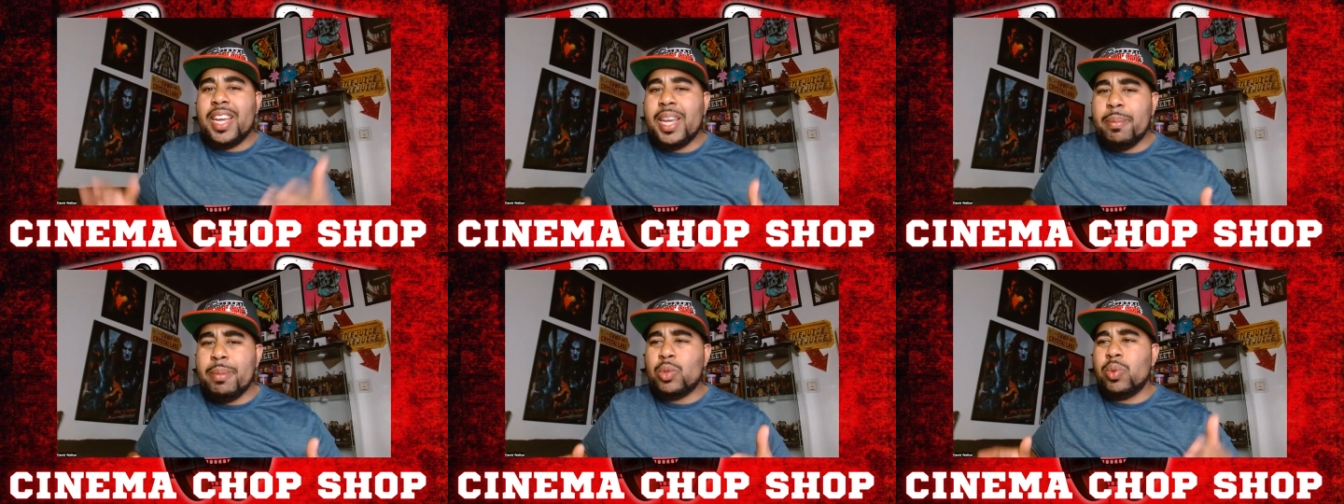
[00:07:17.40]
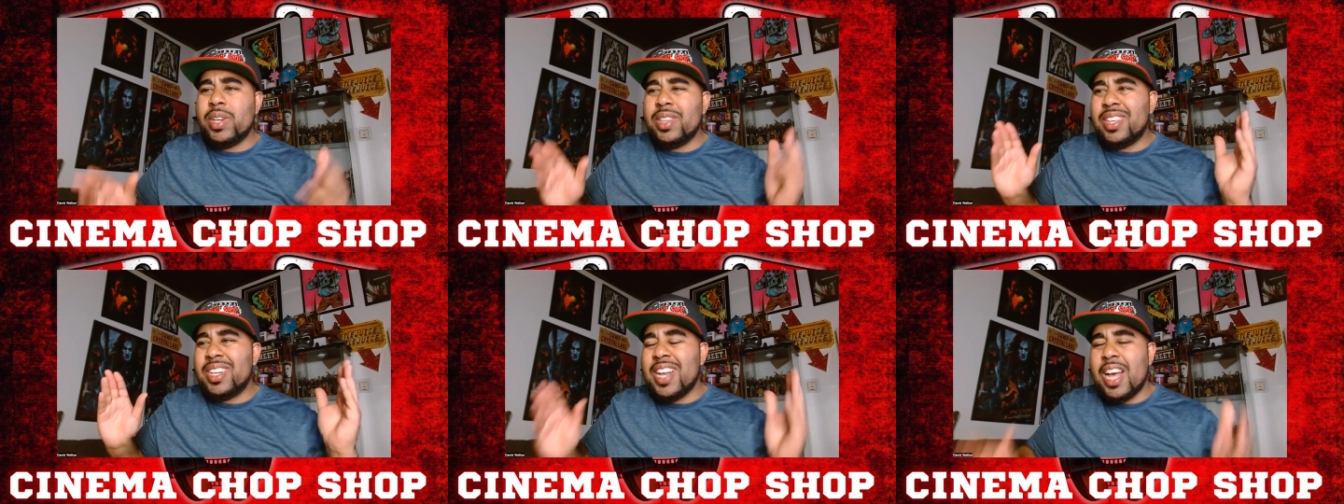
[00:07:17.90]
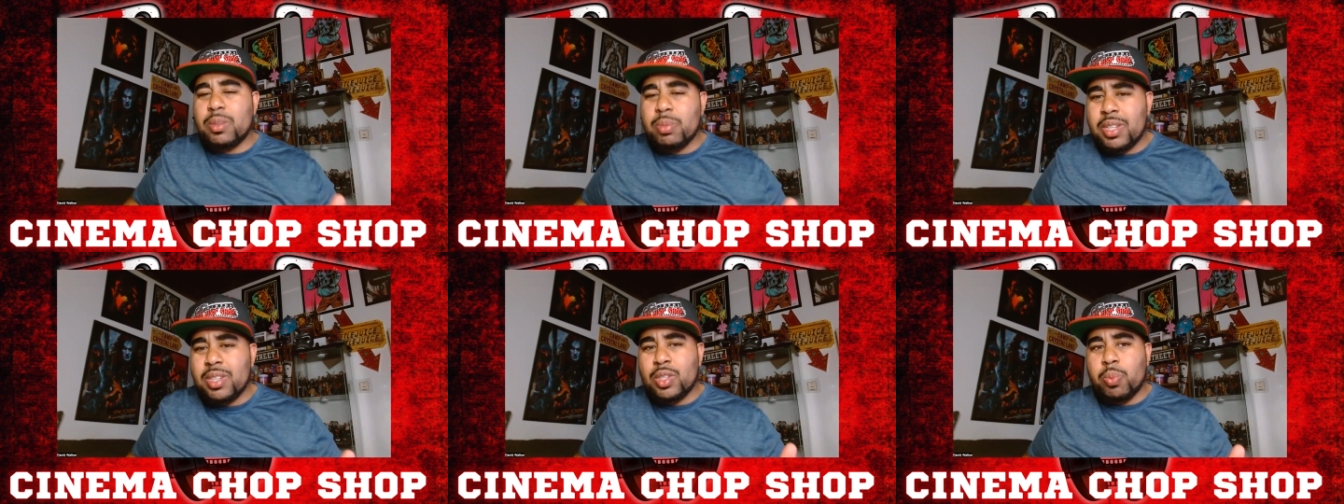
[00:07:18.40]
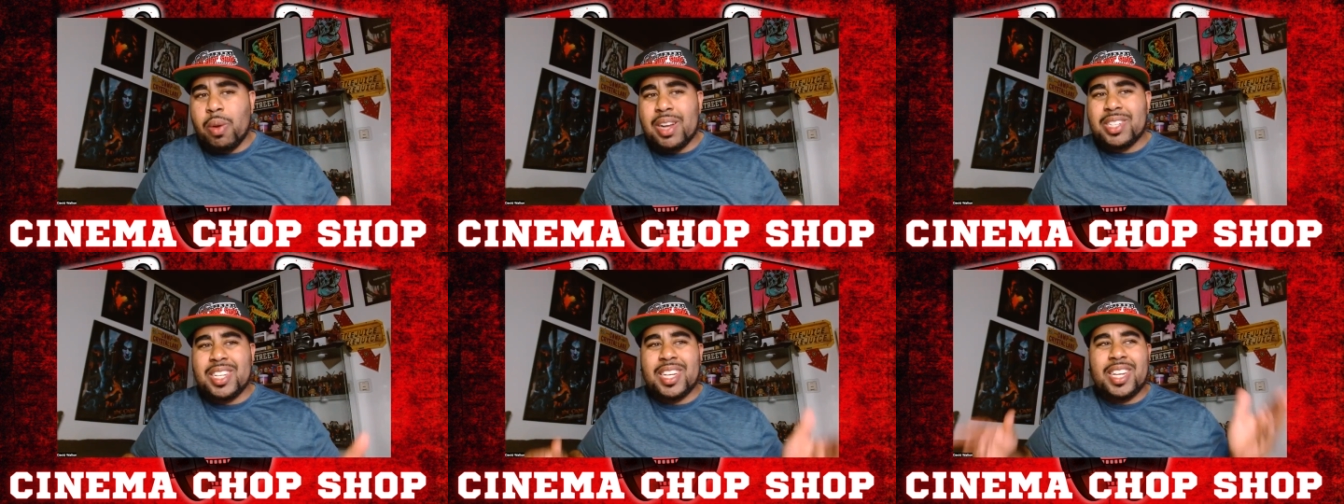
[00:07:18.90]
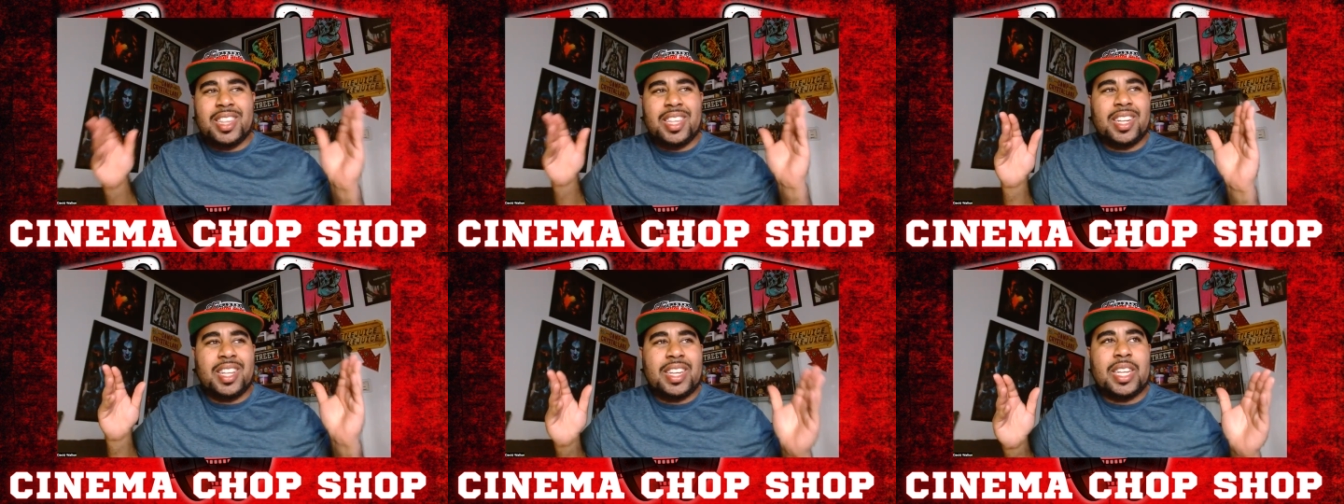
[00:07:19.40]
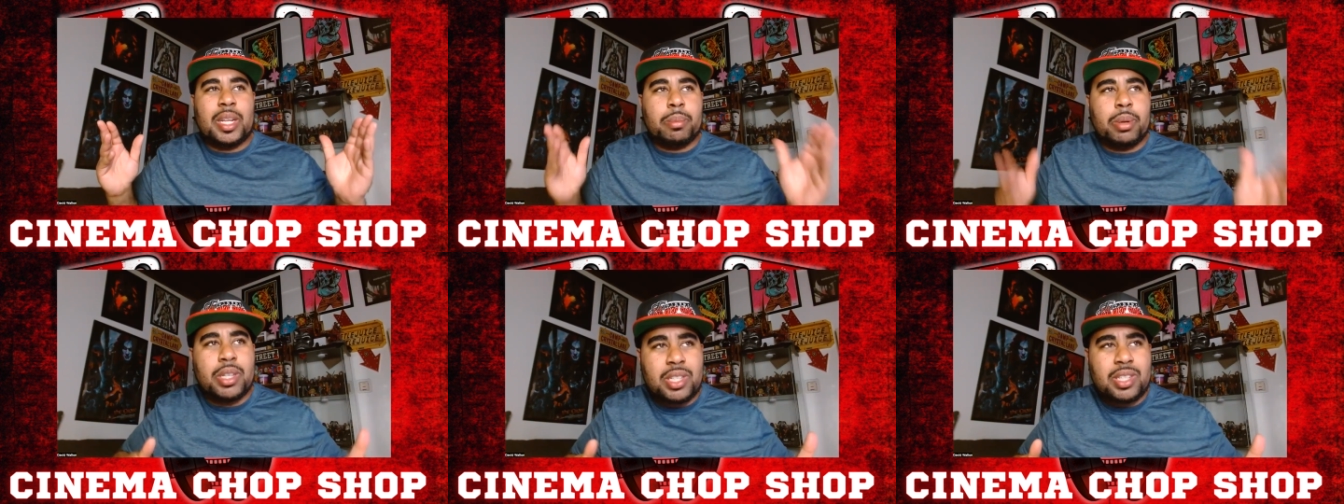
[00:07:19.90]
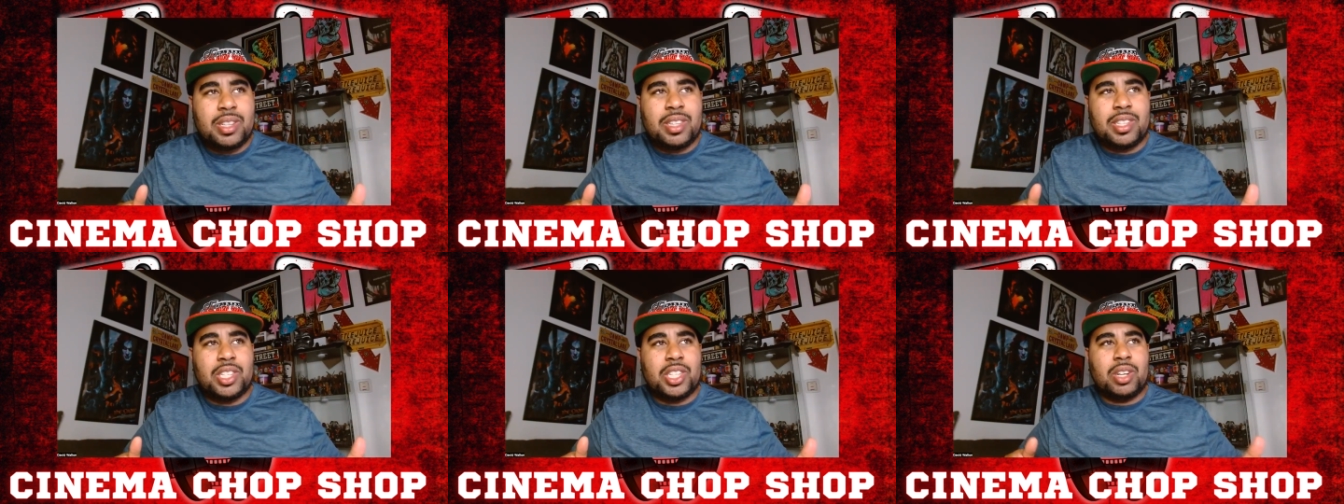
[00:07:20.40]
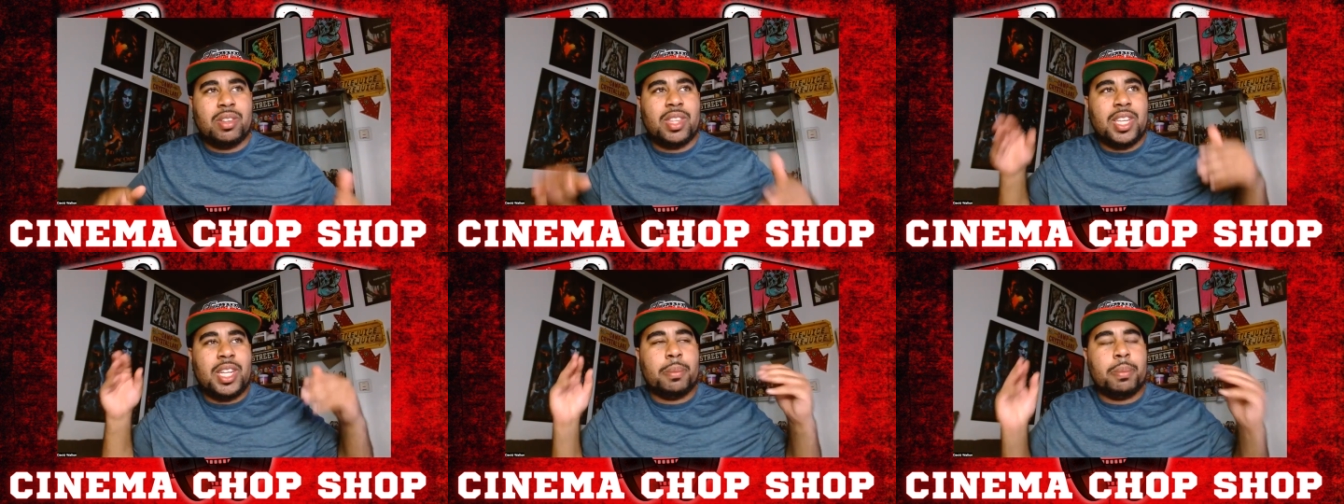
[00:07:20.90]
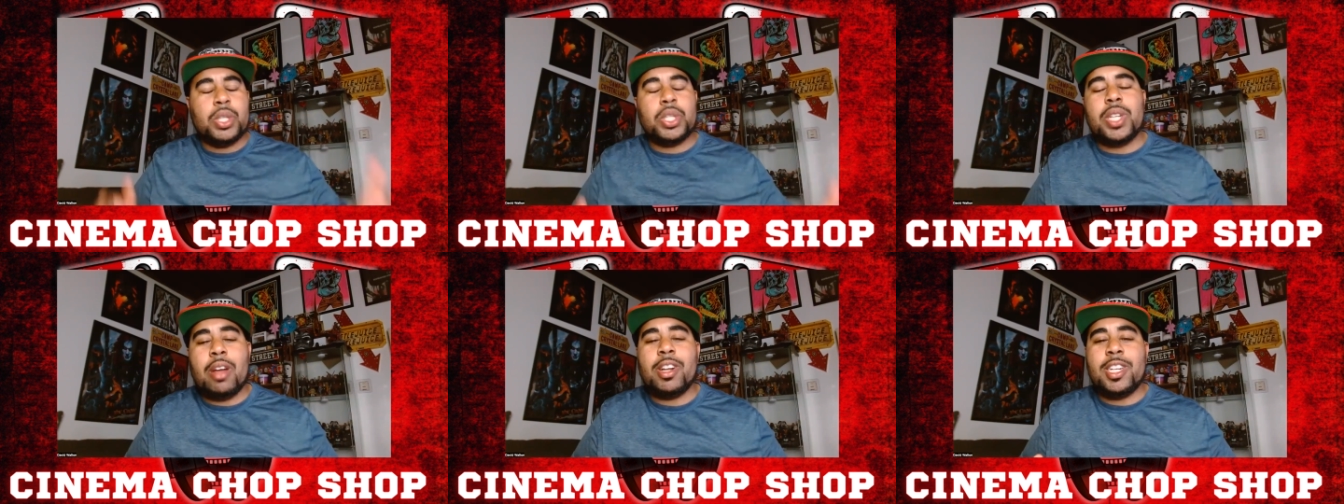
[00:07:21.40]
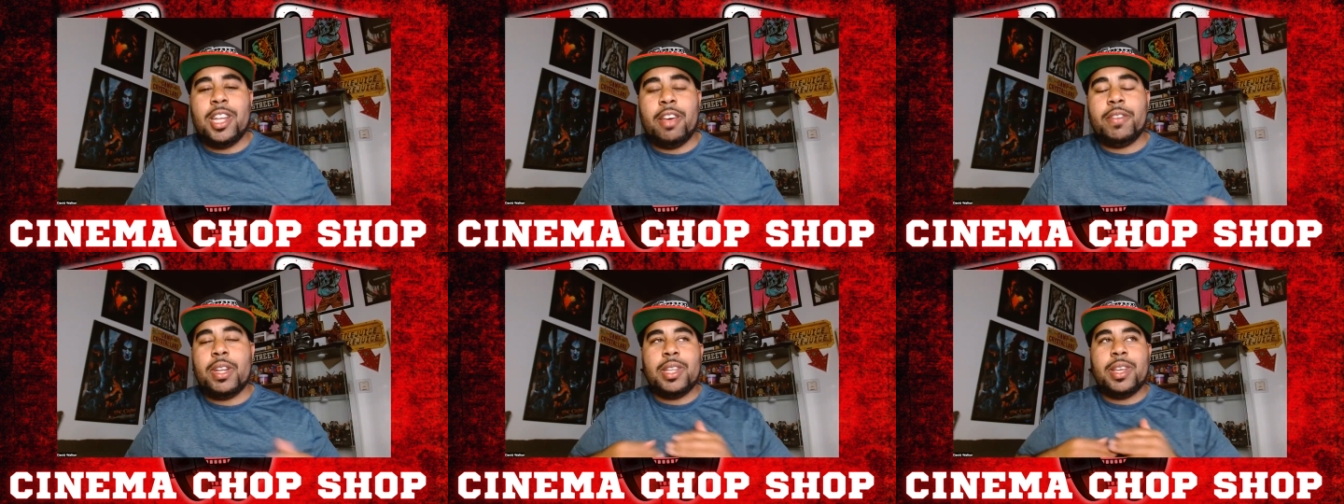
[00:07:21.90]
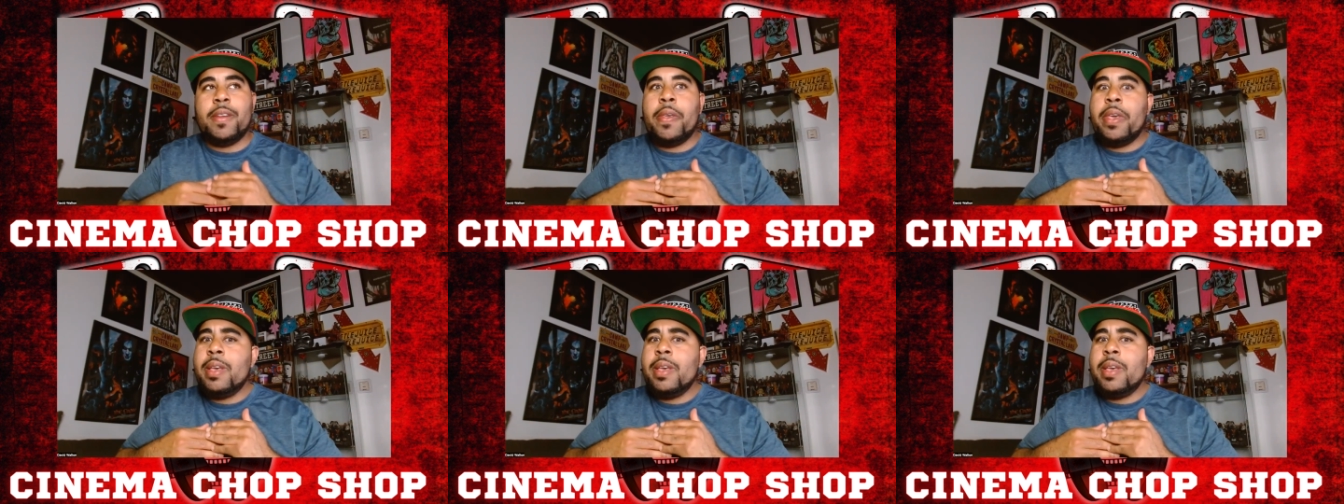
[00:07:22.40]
in between the announcement of this project and then it getting pushed to this year and then getting pushed out indefinitely.